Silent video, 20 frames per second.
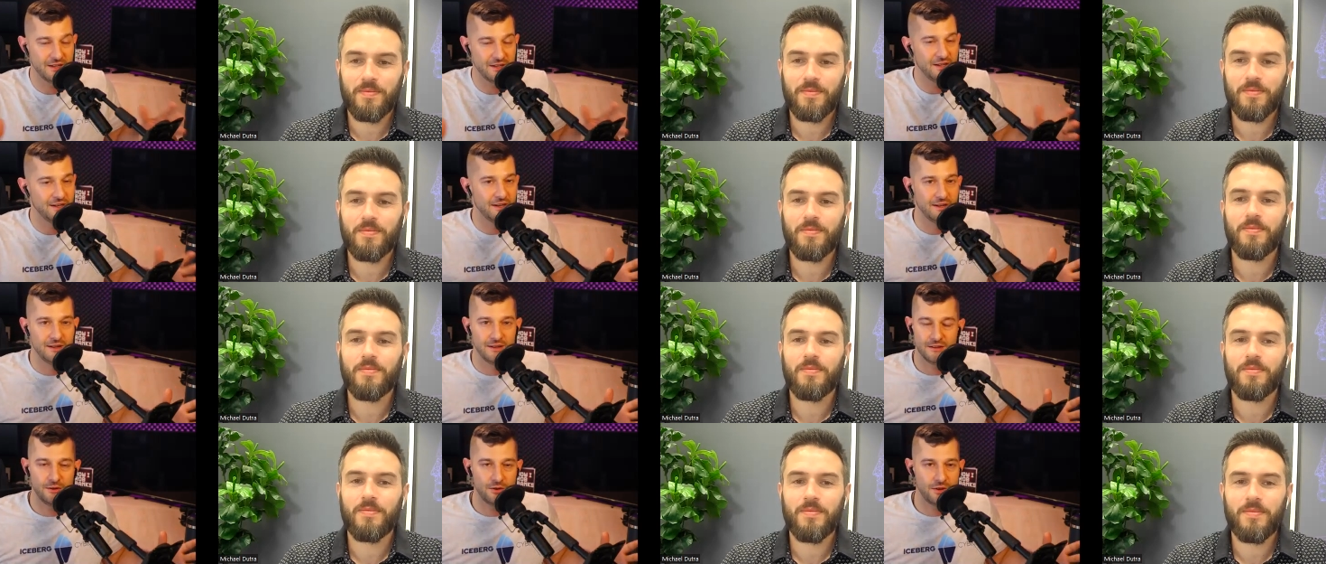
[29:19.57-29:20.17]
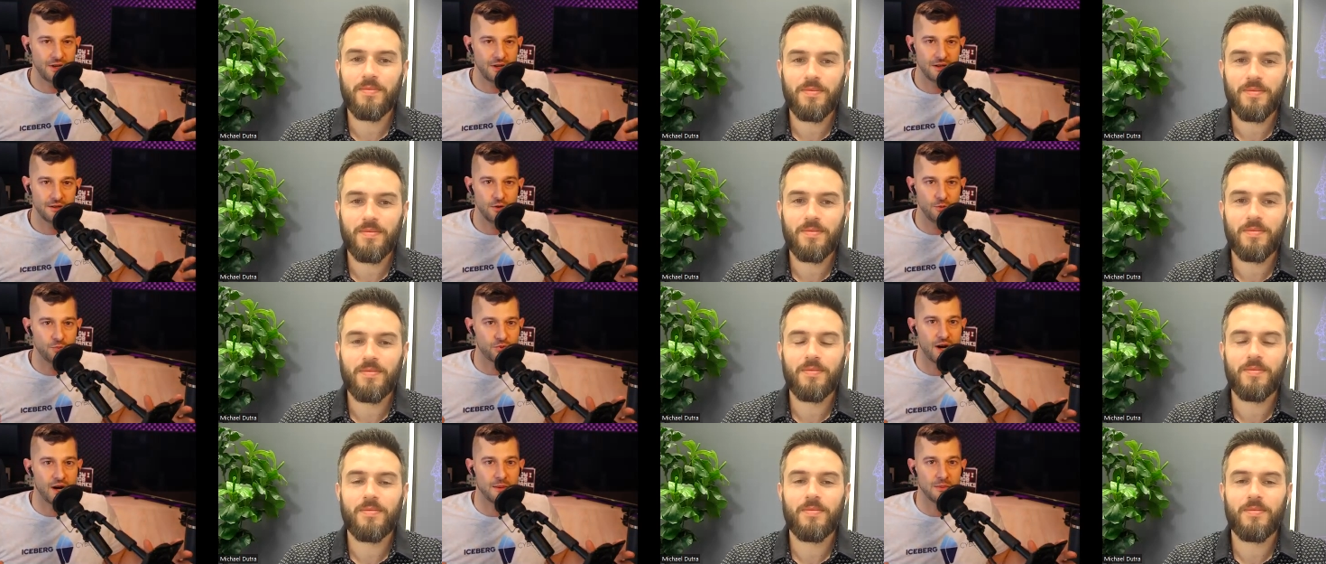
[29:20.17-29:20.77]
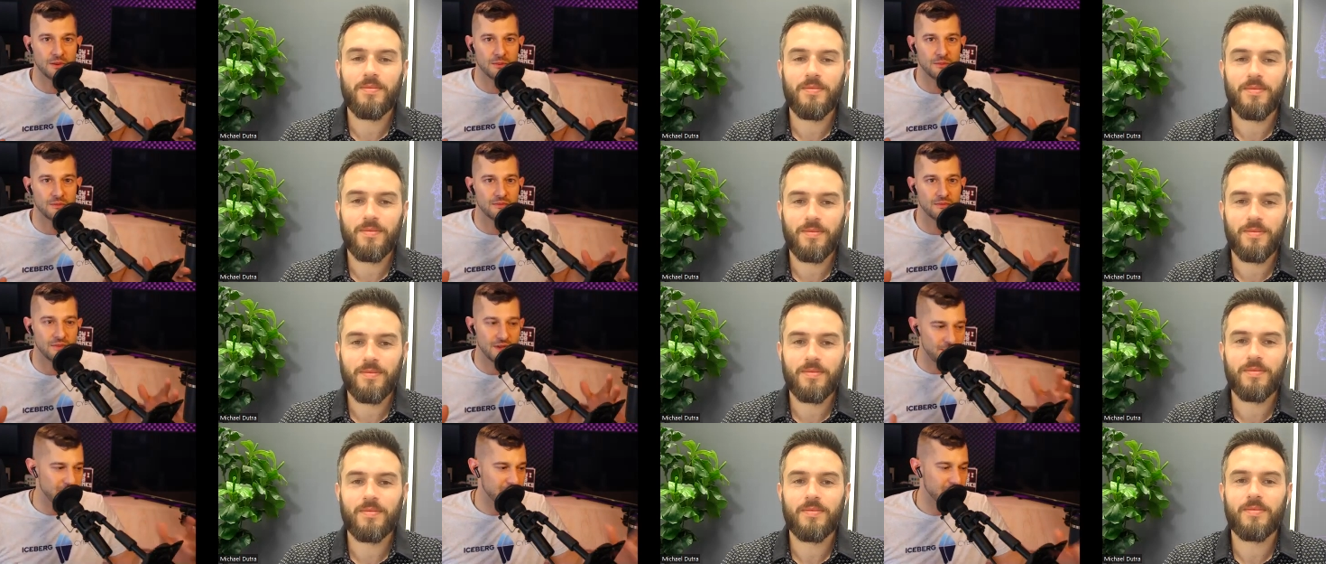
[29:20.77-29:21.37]
Speaker 1: Okay, mm-hmm. no problem. Let me
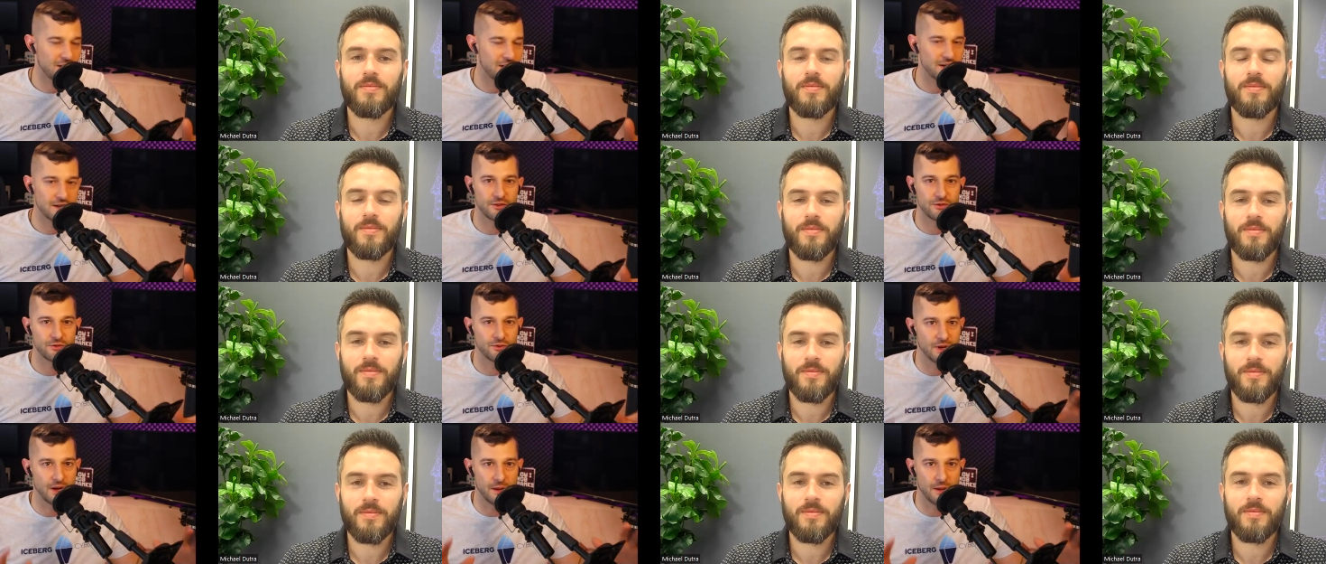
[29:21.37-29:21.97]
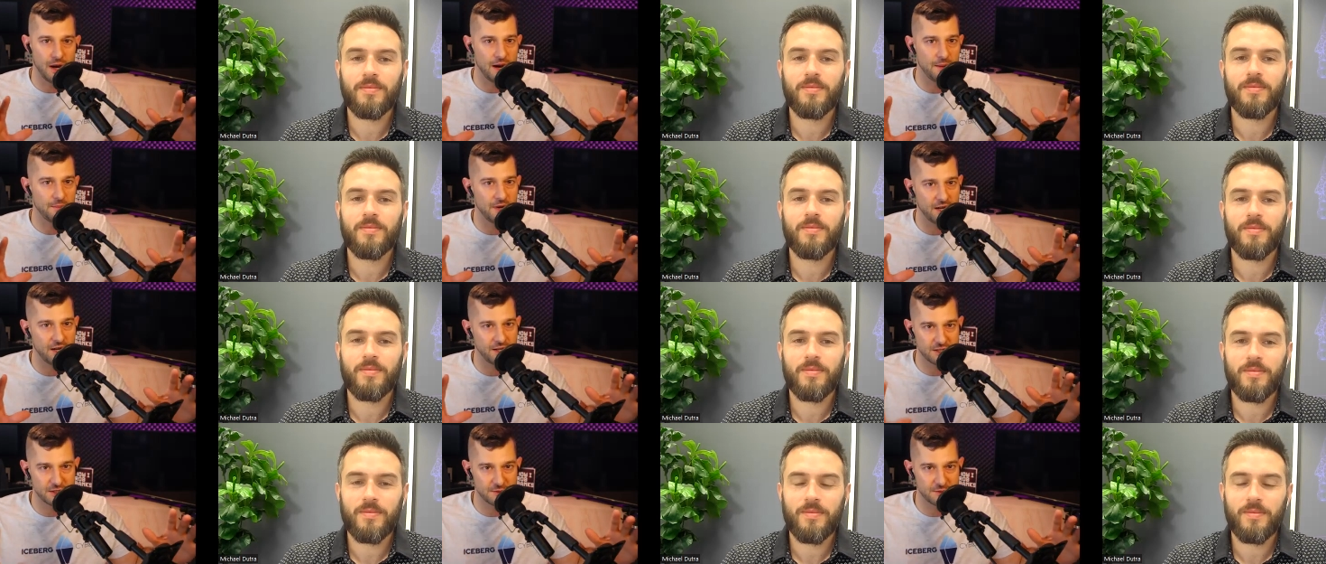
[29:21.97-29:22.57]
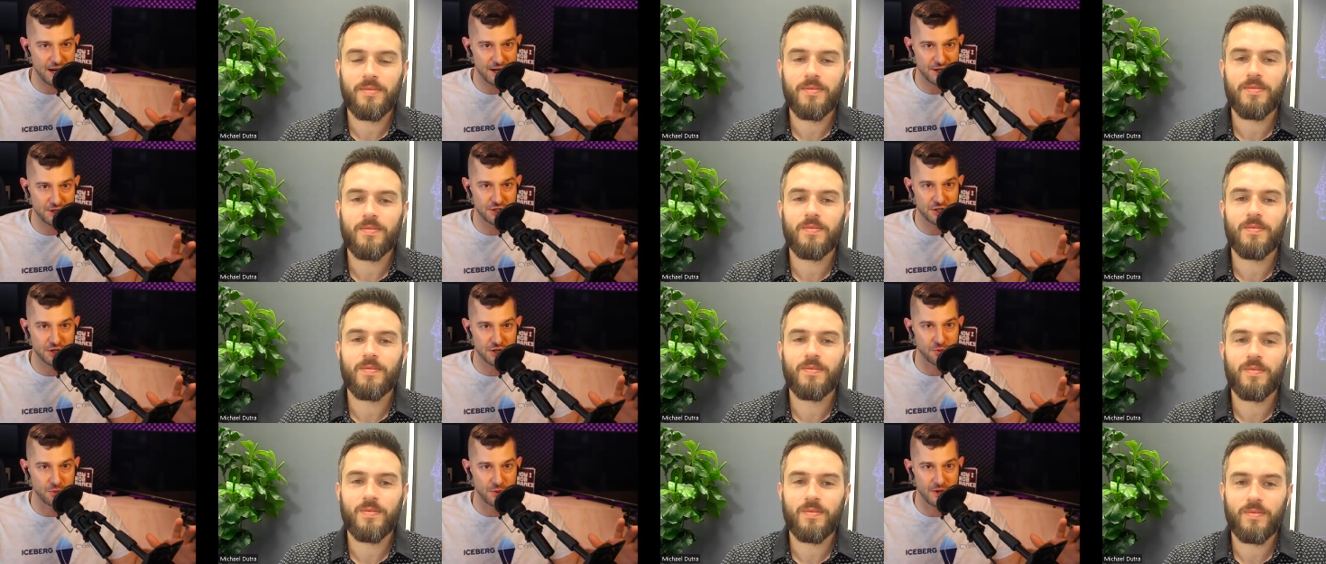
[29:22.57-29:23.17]
talk you through it. I'm I'm not smashing your
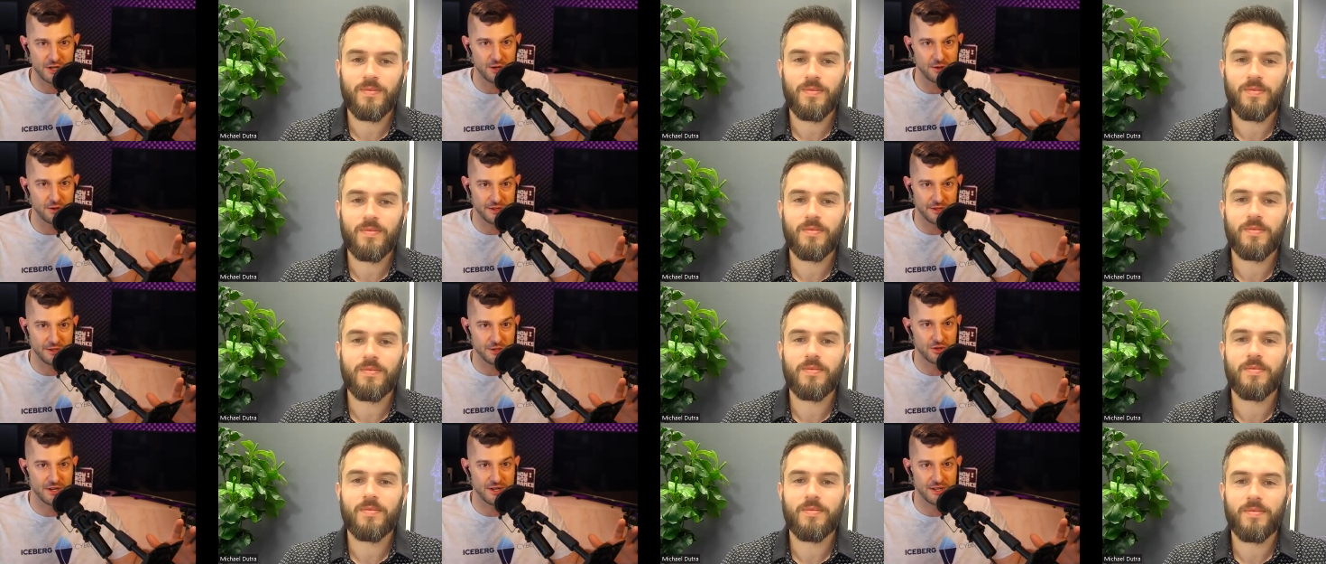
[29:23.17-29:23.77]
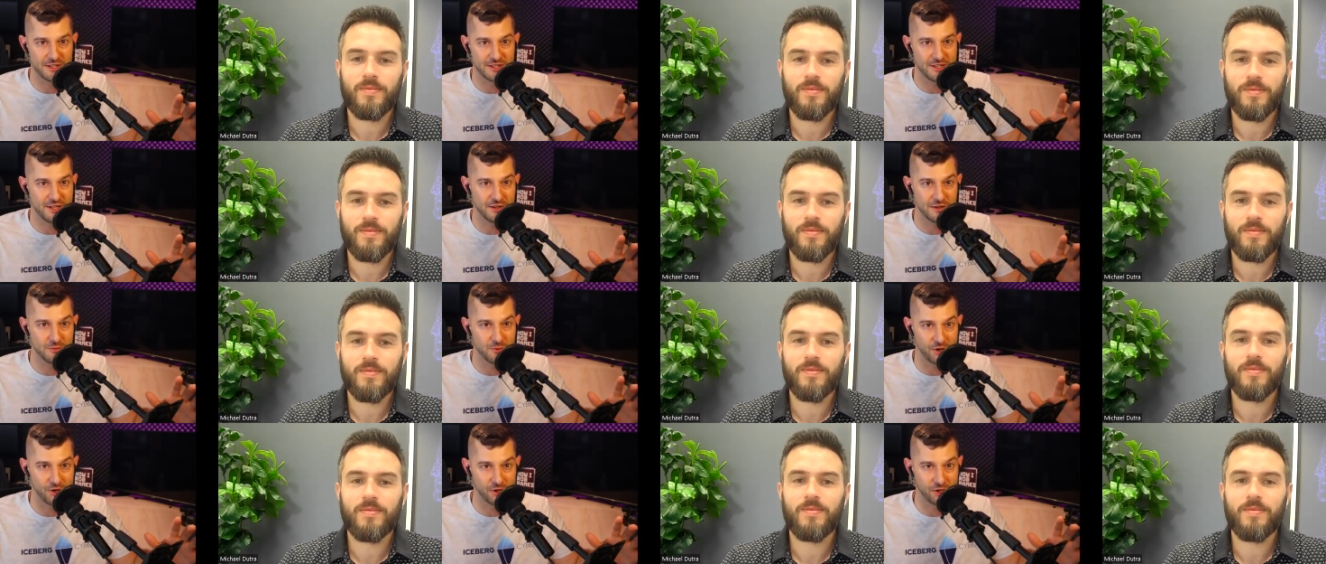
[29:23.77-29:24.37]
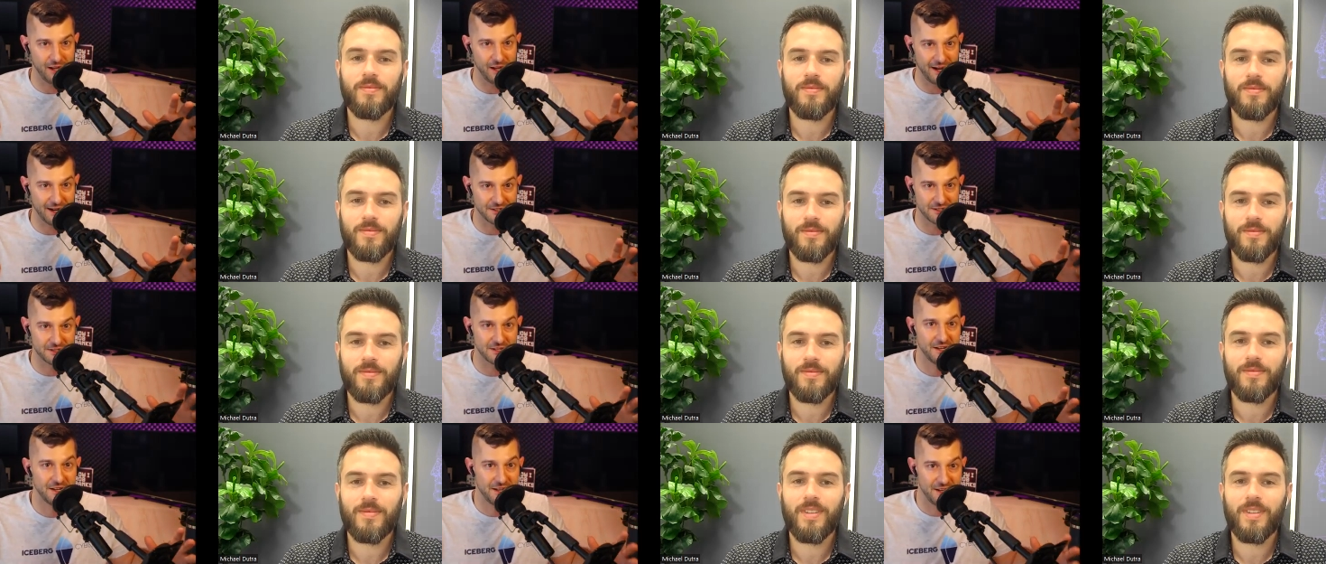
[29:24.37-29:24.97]
window and then trying to sell you more glass.
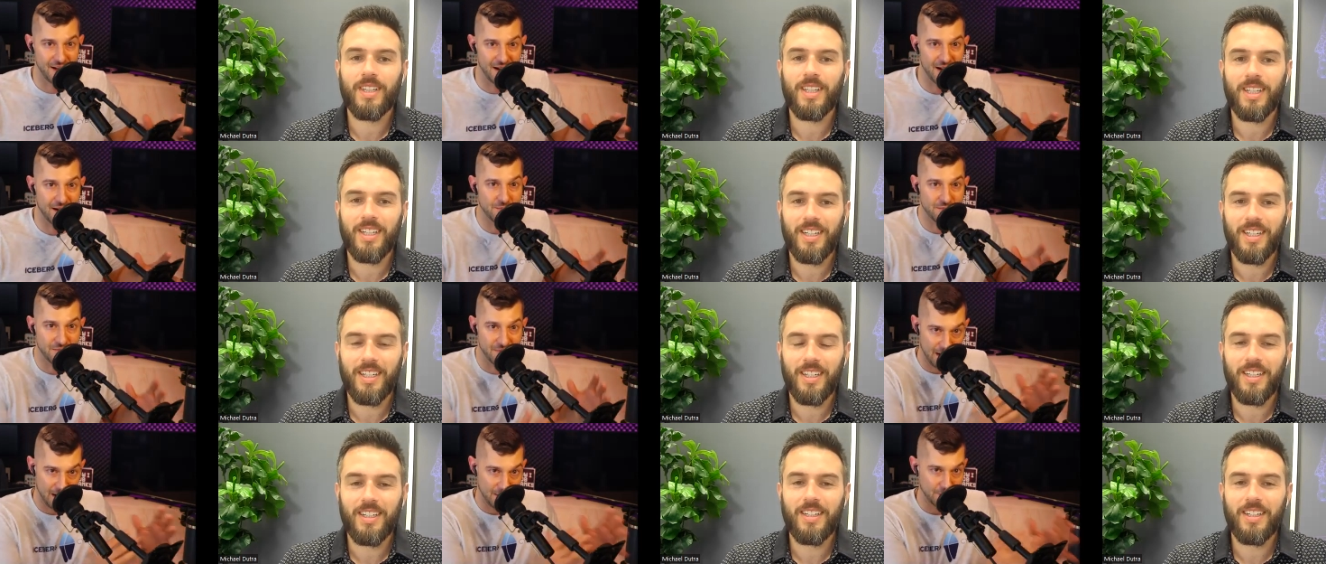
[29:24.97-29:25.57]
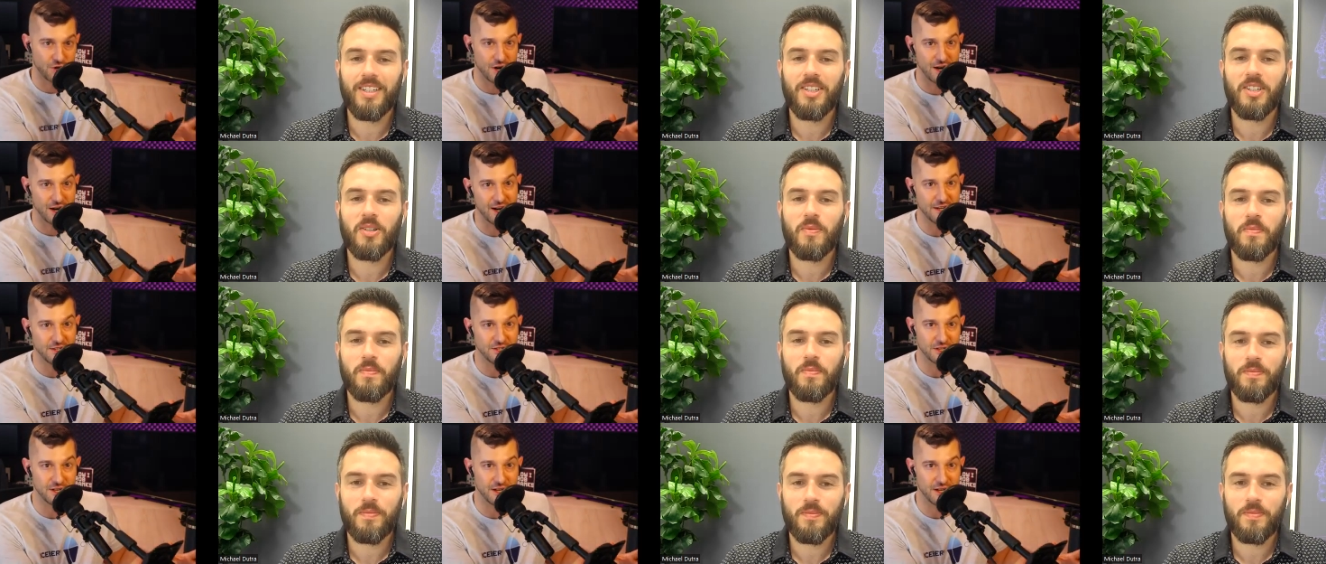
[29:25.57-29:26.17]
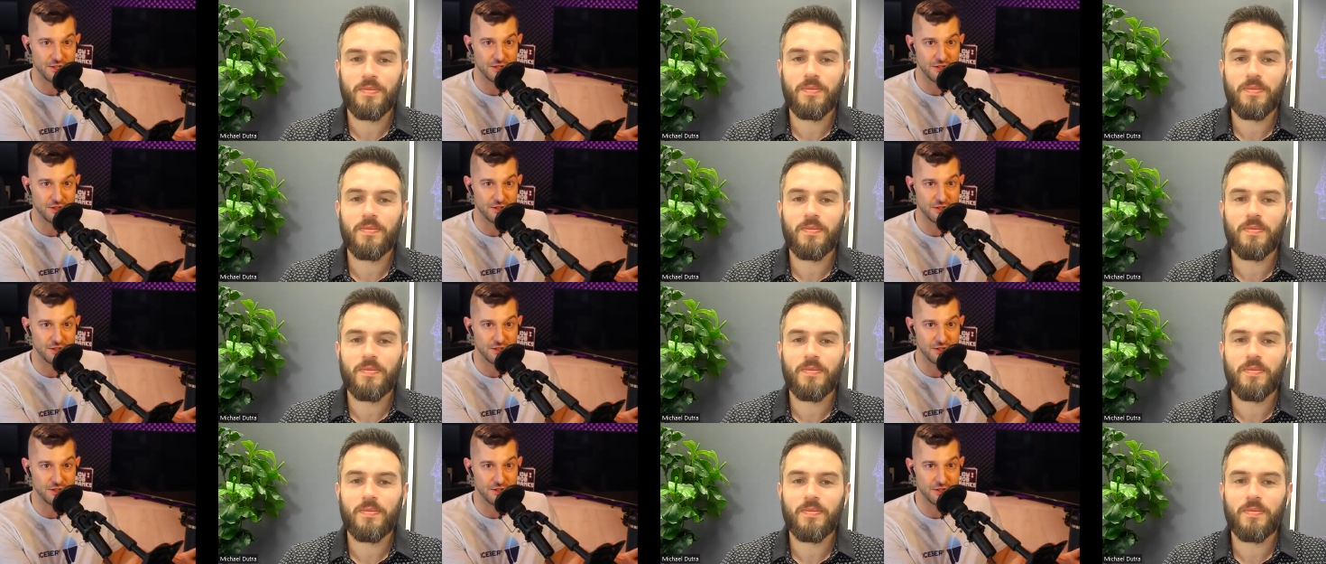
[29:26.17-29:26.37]
I'm I'm trying to educate you.